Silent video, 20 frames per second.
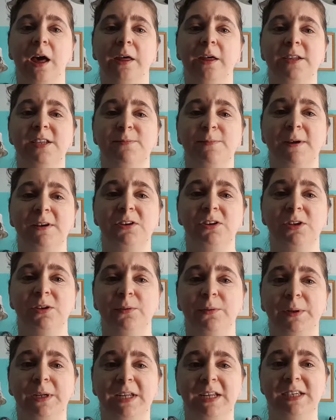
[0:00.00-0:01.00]
especially
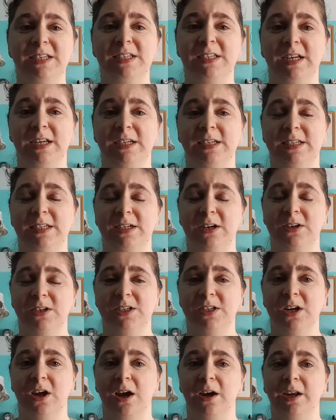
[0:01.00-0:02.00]
when Gustein
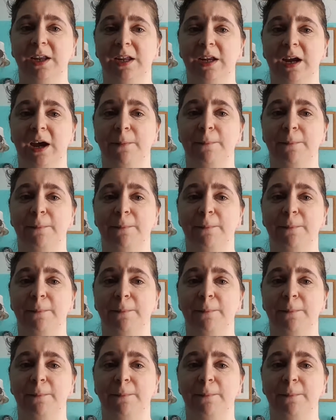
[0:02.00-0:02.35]
starts talking